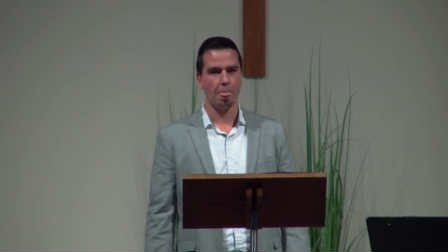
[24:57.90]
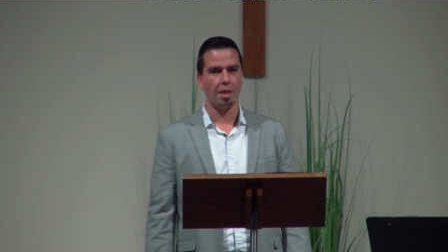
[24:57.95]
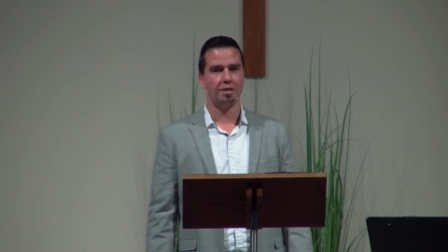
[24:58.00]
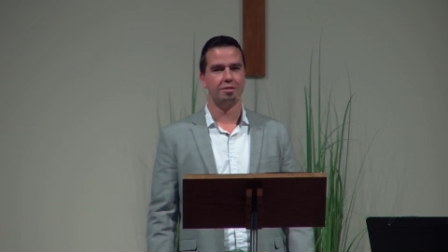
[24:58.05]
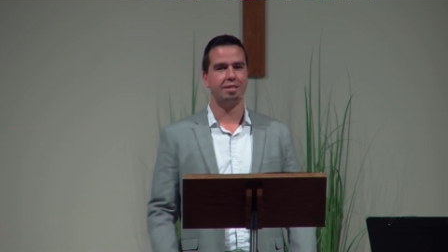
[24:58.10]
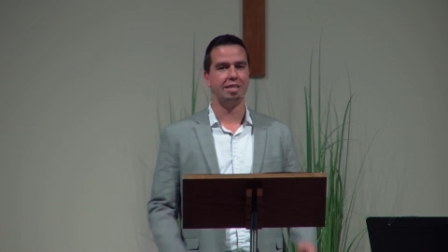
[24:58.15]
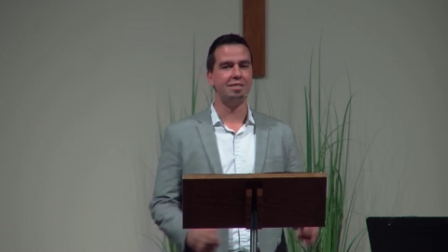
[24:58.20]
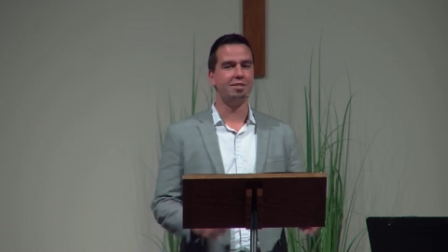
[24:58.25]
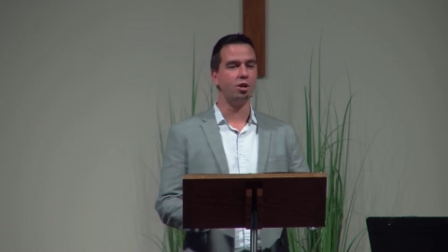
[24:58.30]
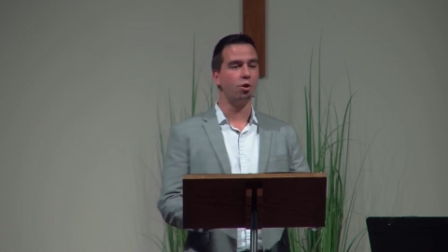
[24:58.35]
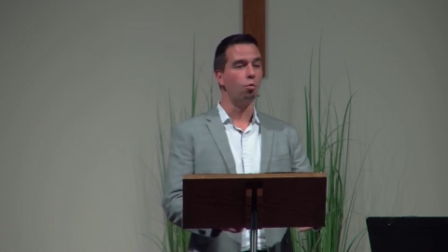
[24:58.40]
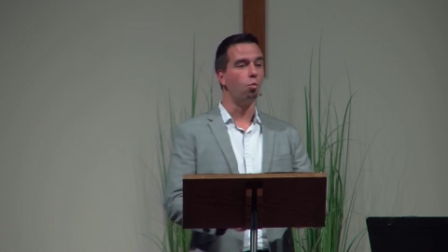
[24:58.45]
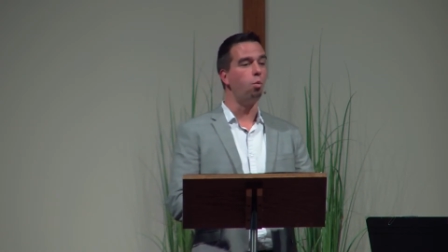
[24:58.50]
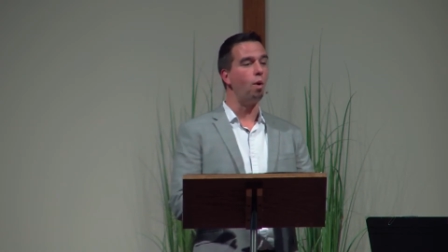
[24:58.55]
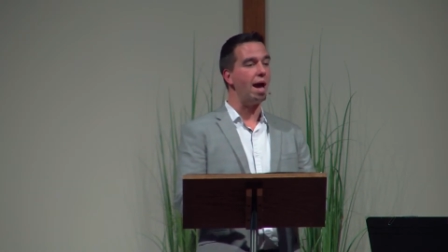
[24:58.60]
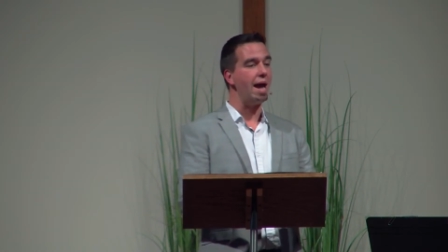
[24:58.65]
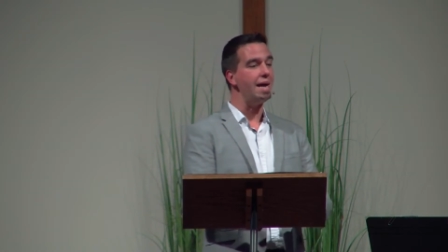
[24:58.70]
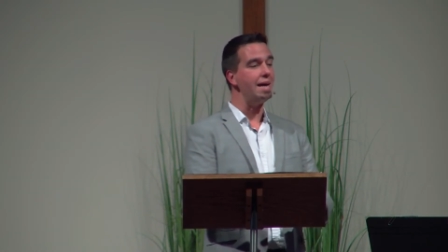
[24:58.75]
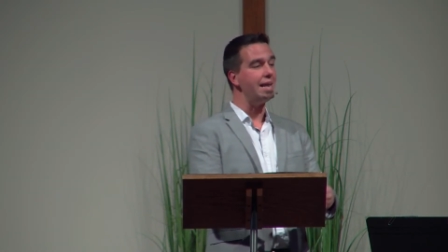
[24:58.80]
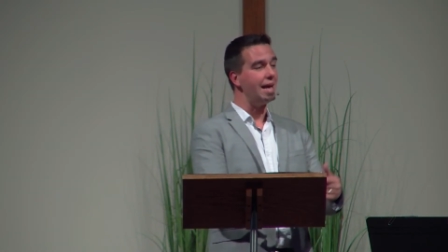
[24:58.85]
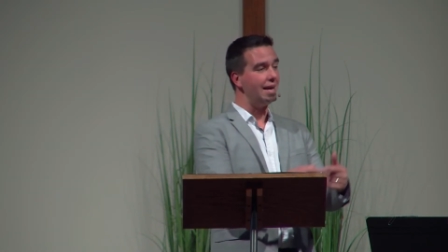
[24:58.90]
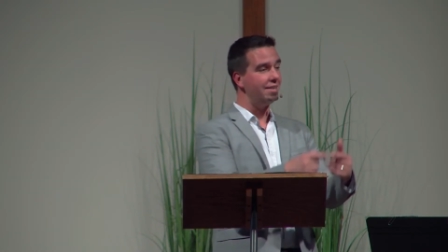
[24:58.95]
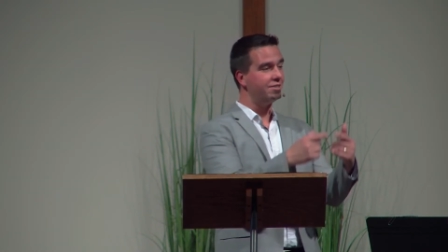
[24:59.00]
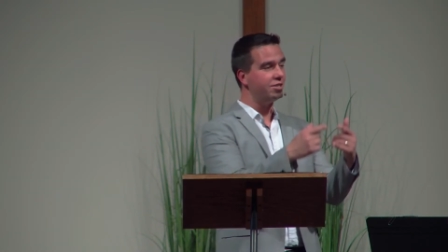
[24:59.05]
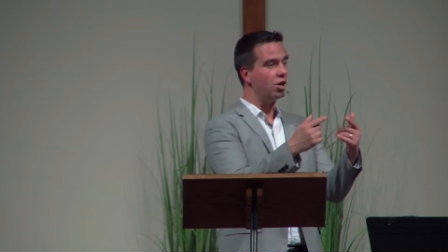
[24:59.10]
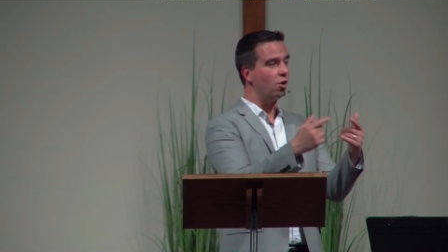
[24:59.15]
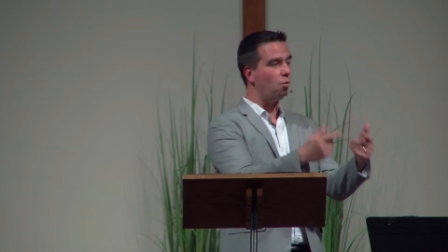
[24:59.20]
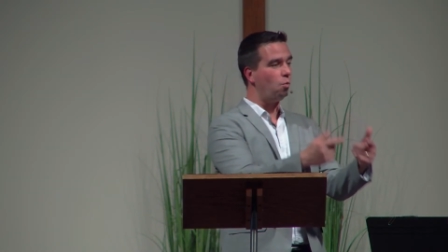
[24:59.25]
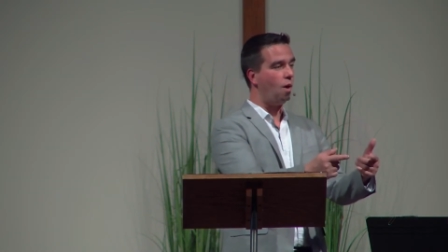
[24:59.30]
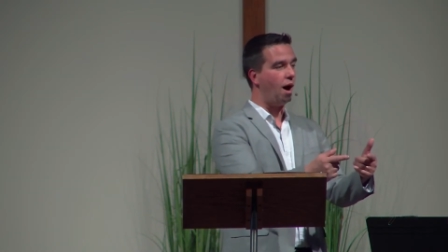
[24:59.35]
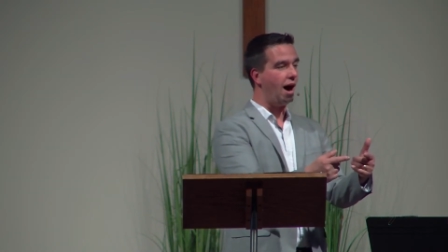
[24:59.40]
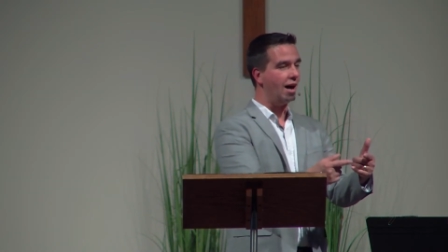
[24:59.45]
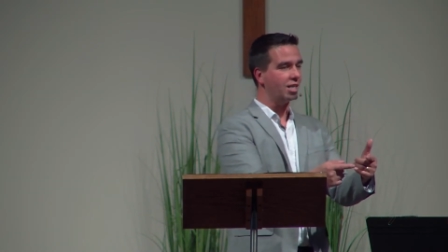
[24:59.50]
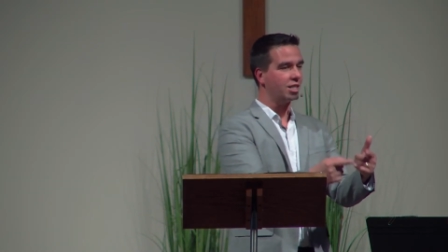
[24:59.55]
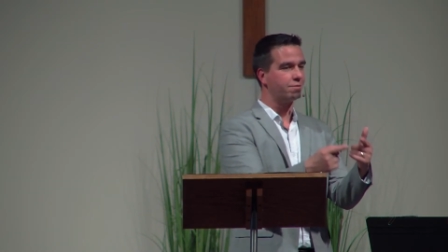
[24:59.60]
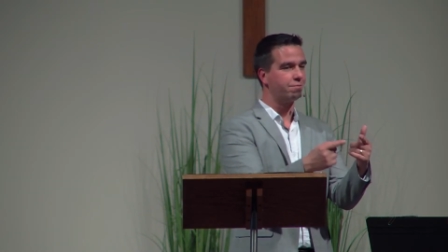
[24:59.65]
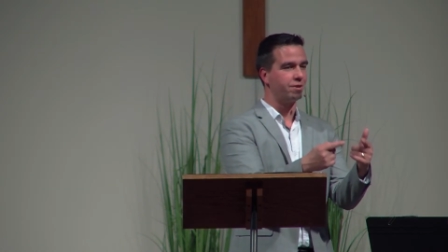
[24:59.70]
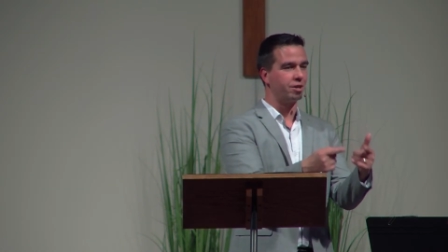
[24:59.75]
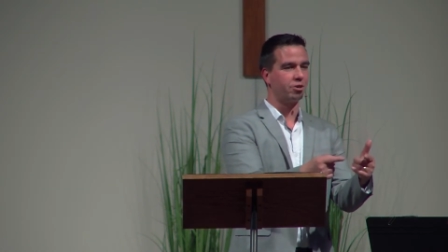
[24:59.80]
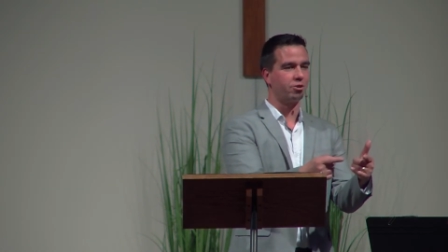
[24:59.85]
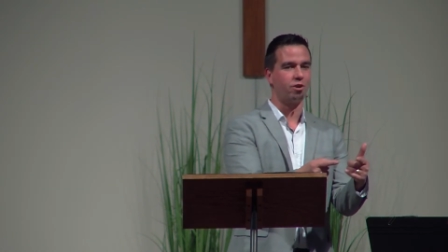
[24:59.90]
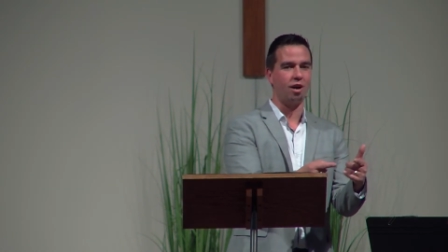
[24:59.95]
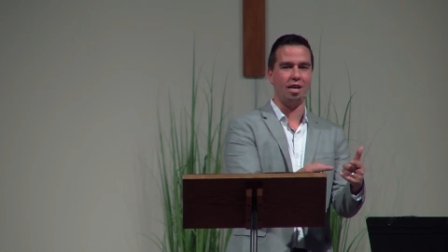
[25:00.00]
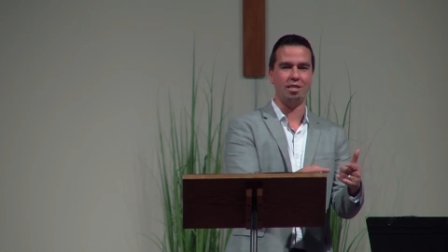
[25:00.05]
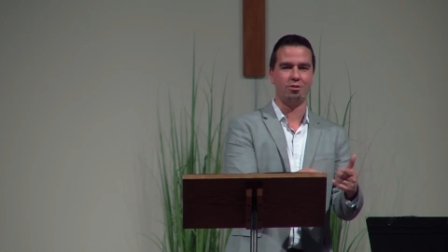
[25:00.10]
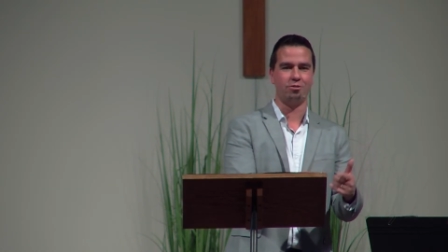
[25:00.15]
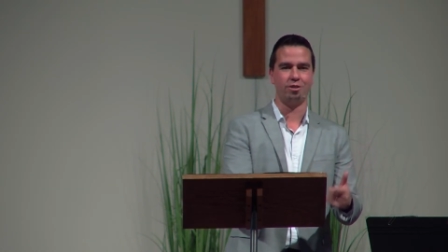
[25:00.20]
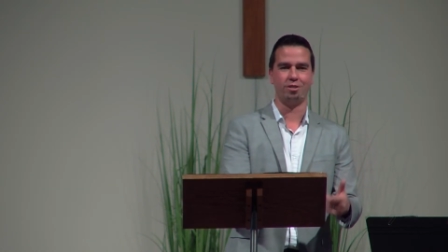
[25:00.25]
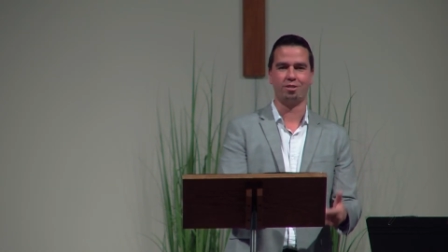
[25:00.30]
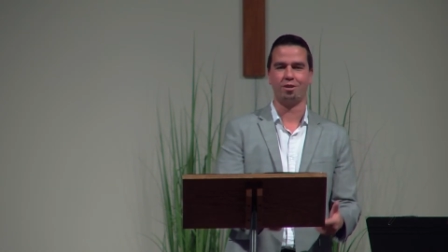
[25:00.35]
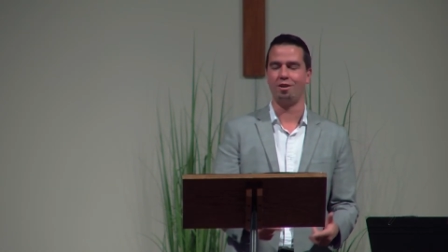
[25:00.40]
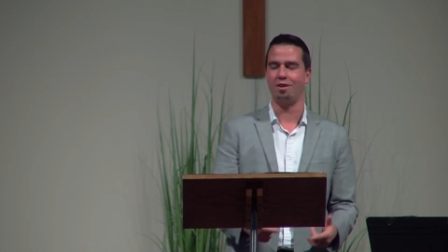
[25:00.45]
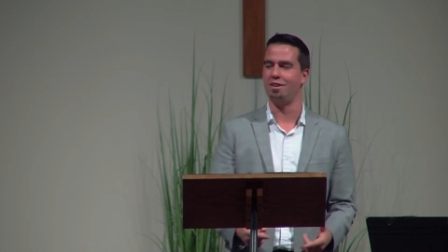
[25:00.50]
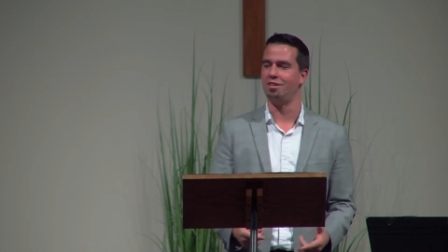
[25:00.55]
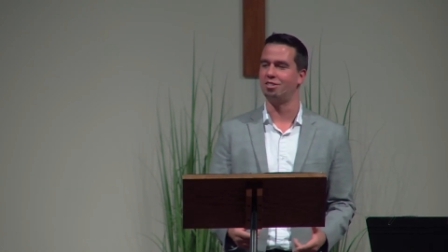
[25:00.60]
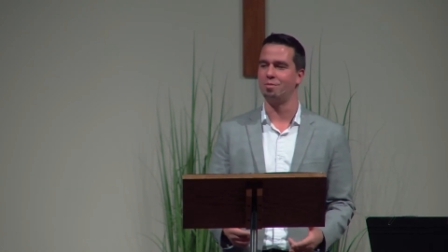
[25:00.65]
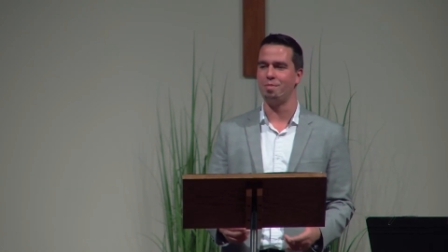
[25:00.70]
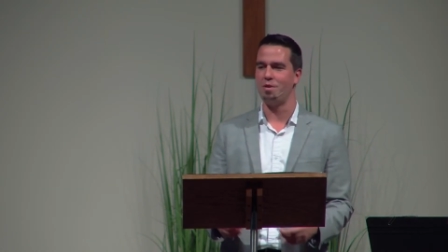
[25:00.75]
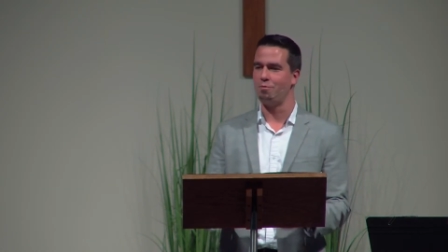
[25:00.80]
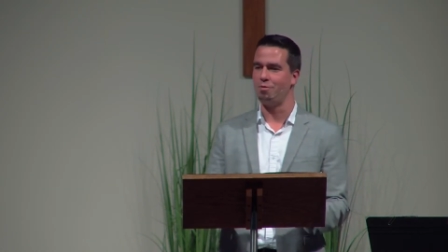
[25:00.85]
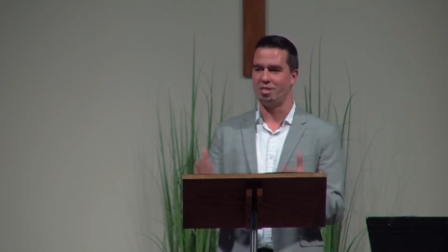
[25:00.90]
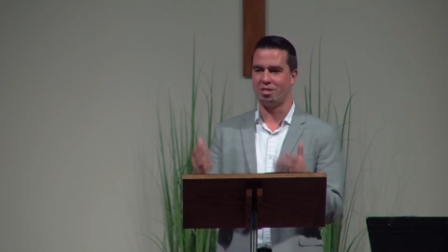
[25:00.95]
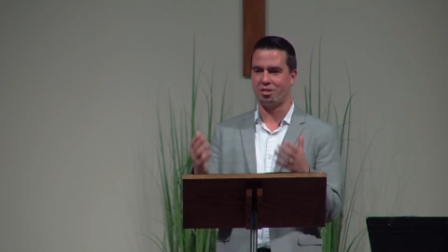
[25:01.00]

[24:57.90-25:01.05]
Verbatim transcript: See, to wait and to watch for Christ's return doesn't mean we